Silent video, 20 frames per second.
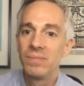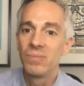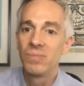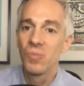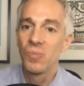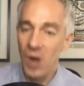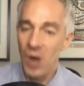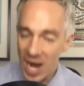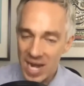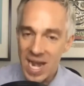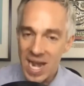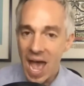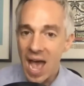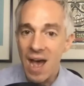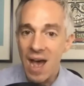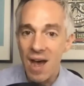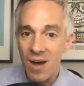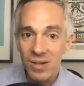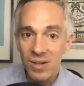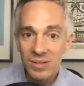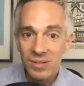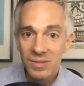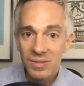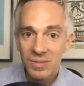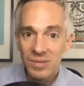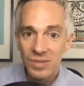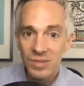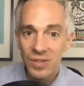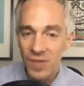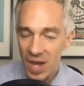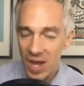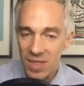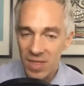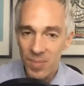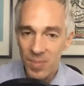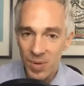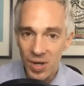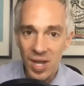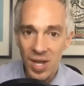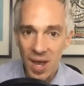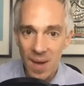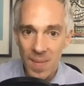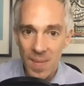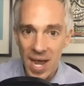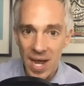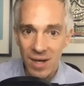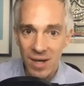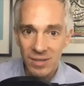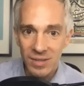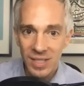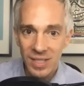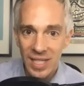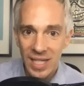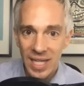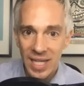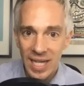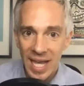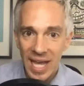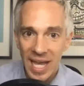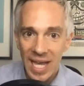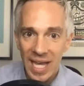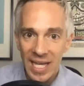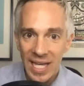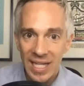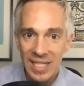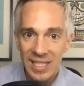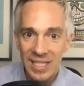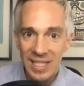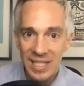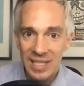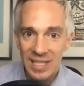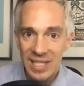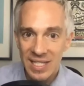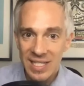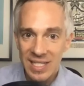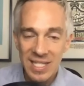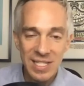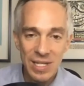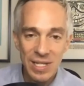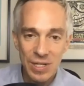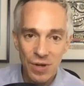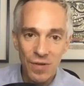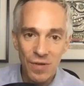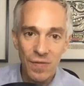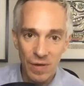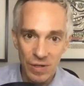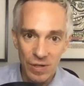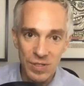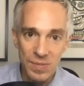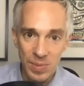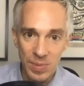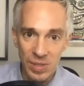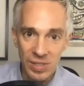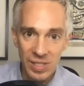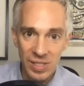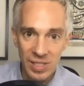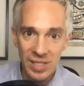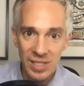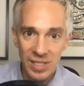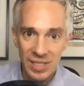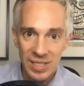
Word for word: right now you've got the book coming out, and this isn't your first book,